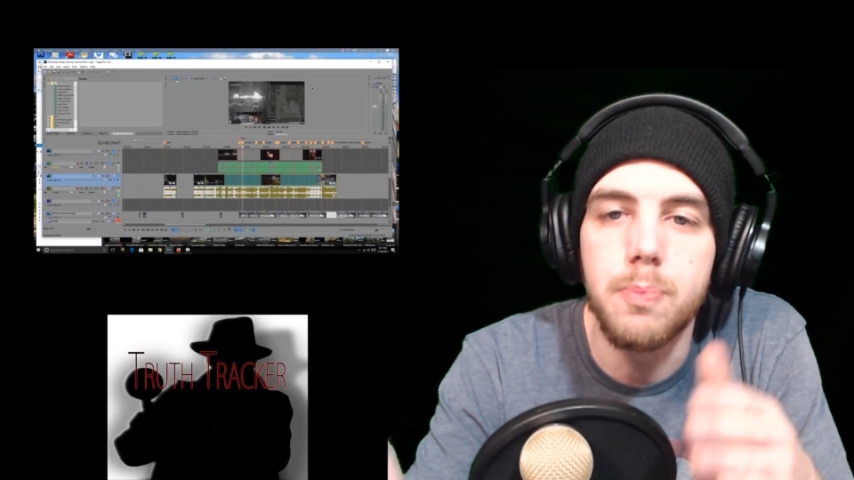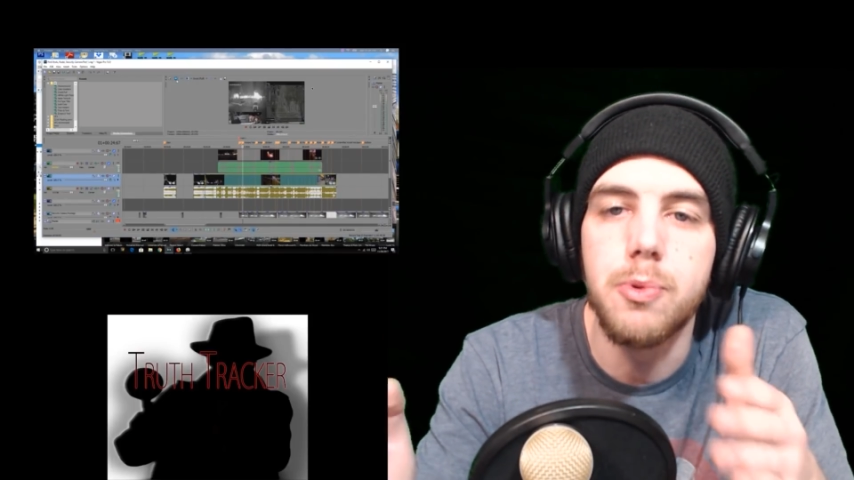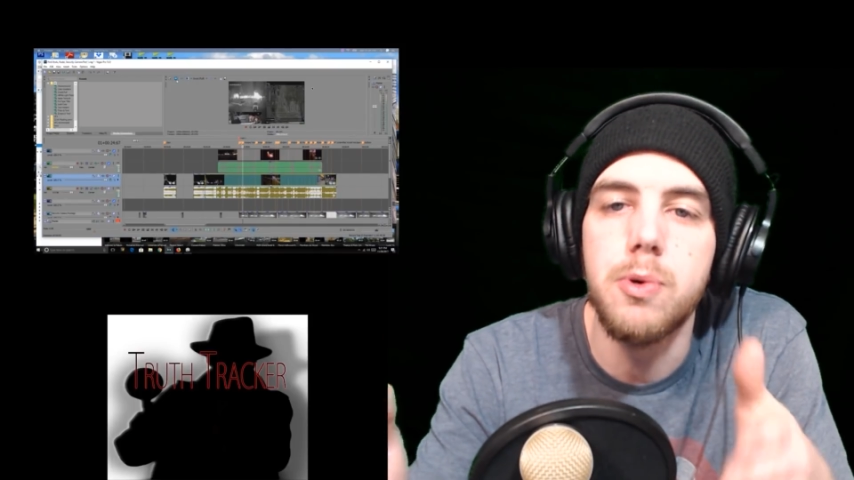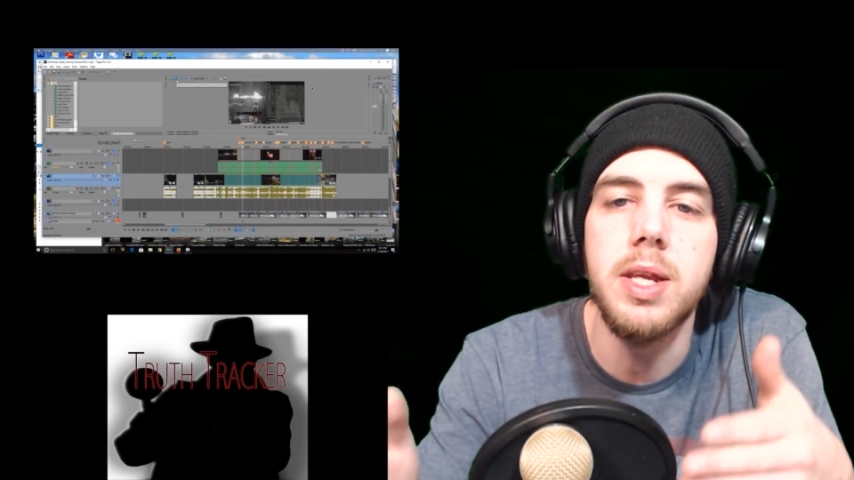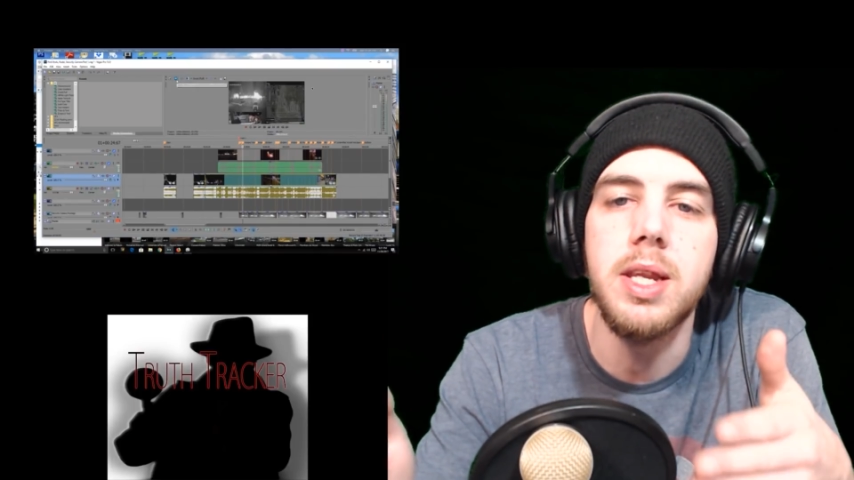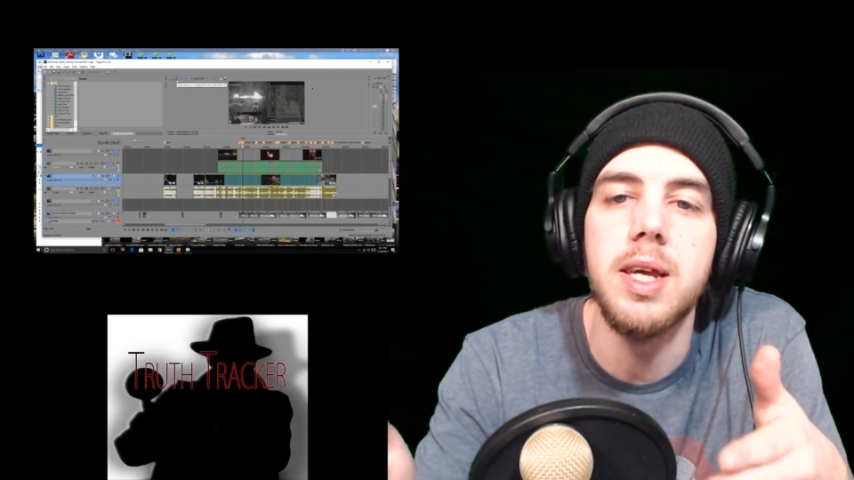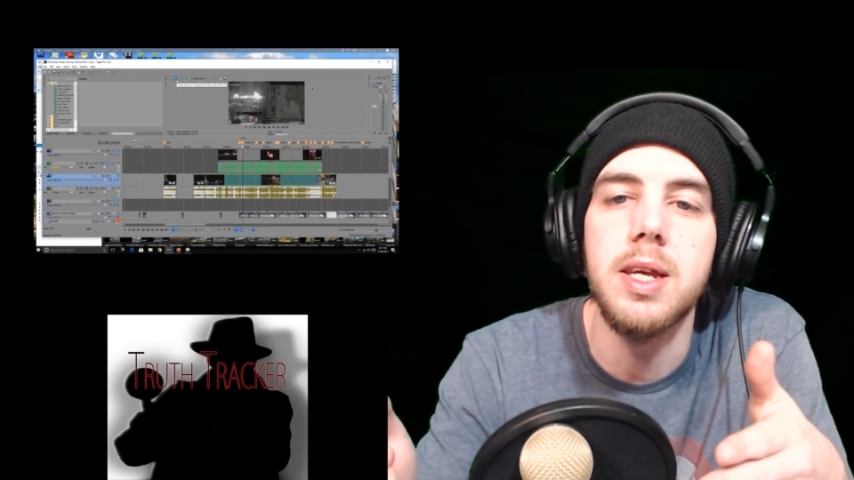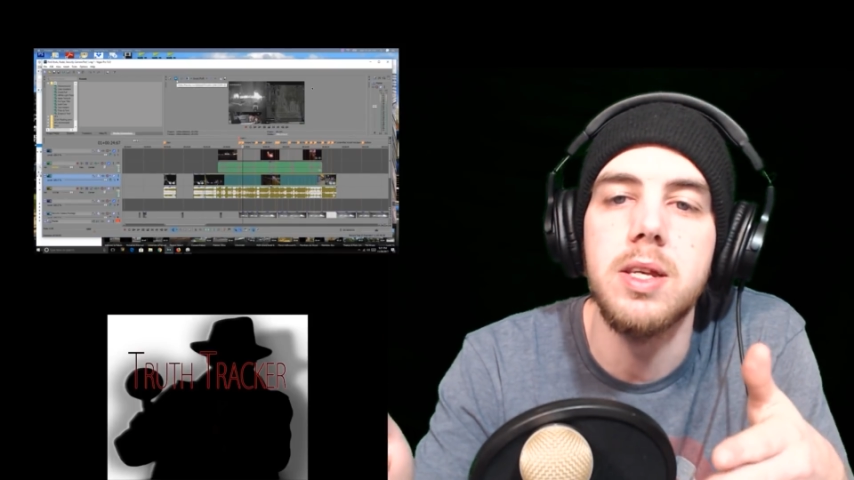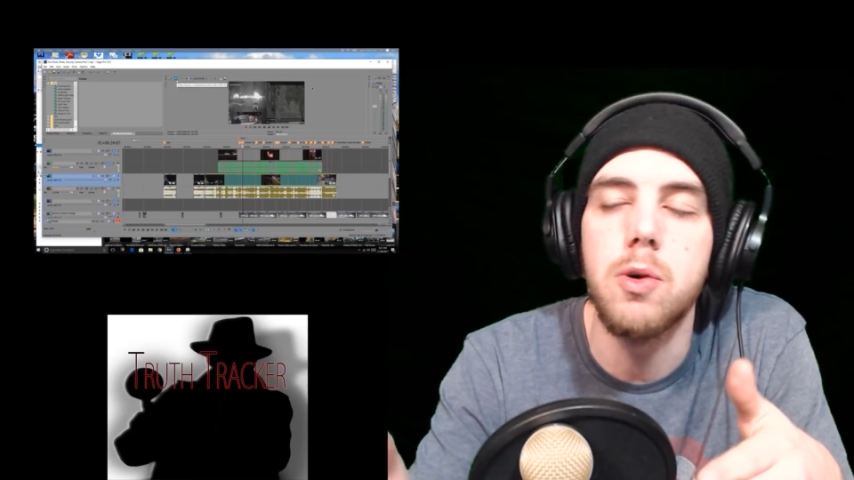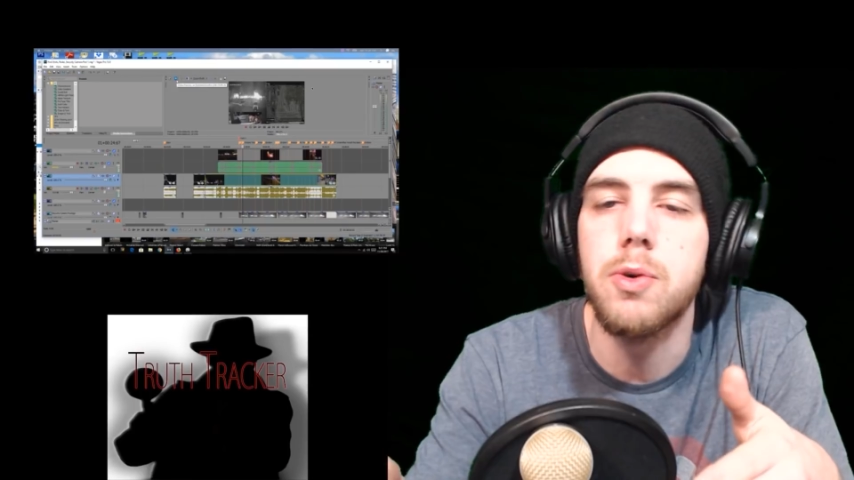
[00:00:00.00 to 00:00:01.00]
The point
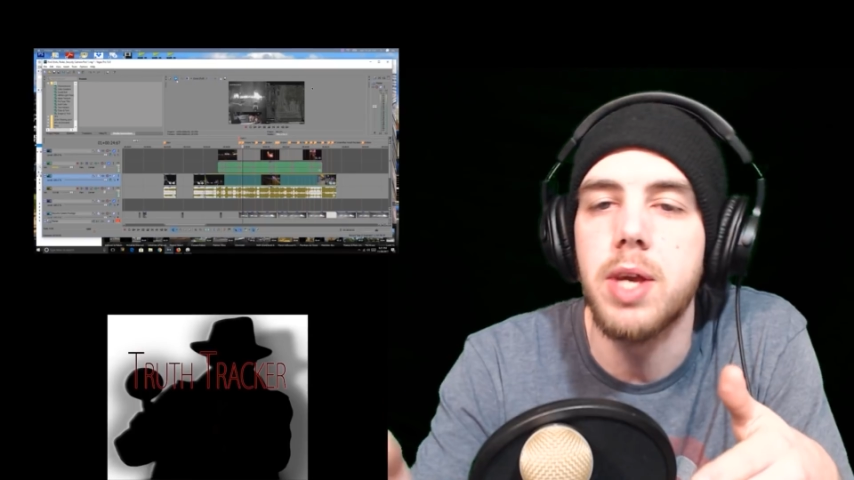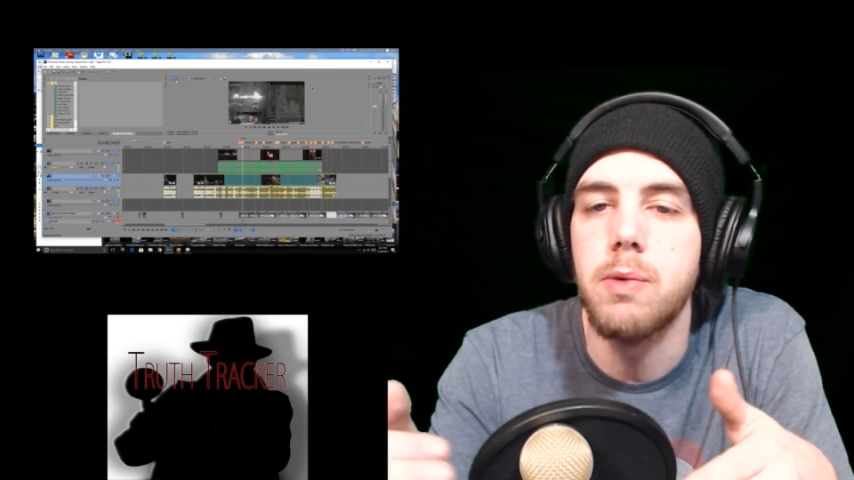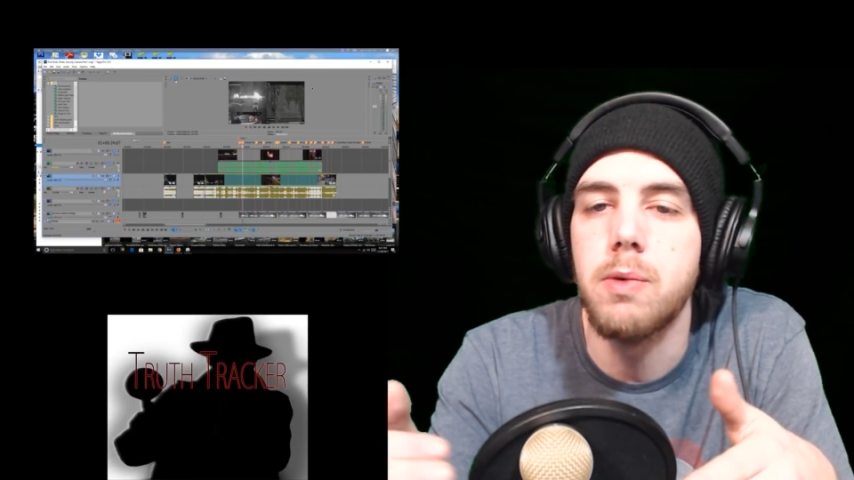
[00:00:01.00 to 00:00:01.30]
is, okay,